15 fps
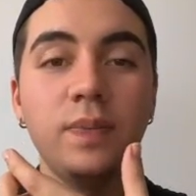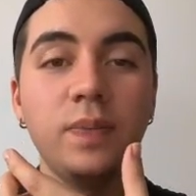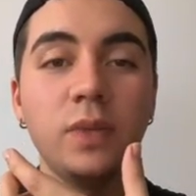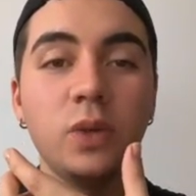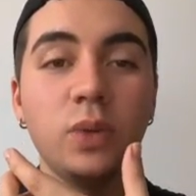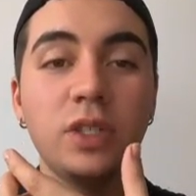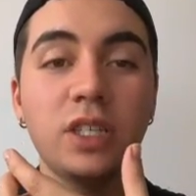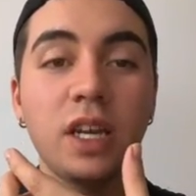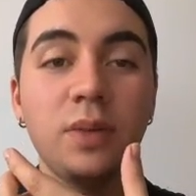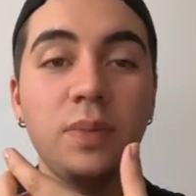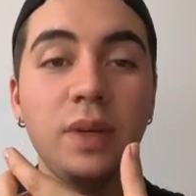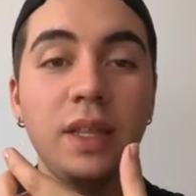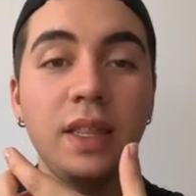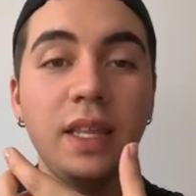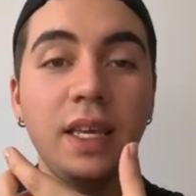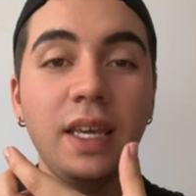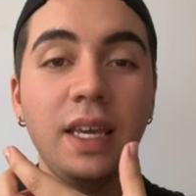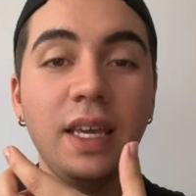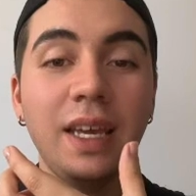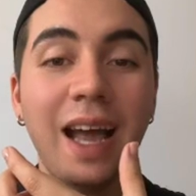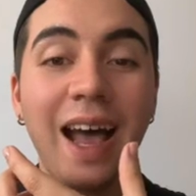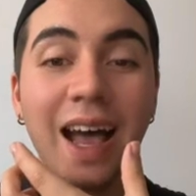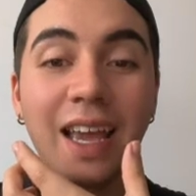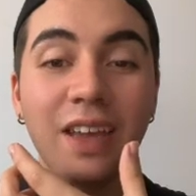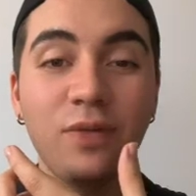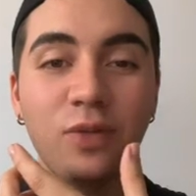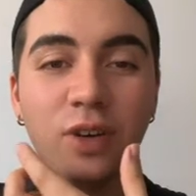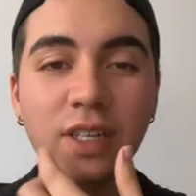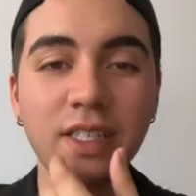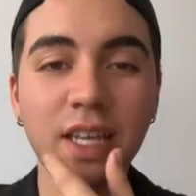which can be the I,
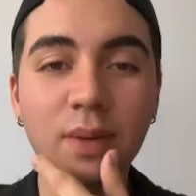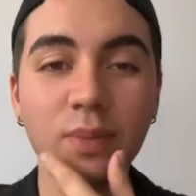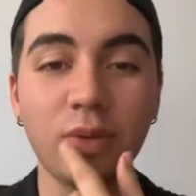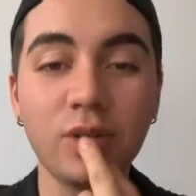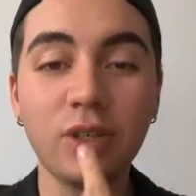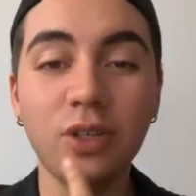for example.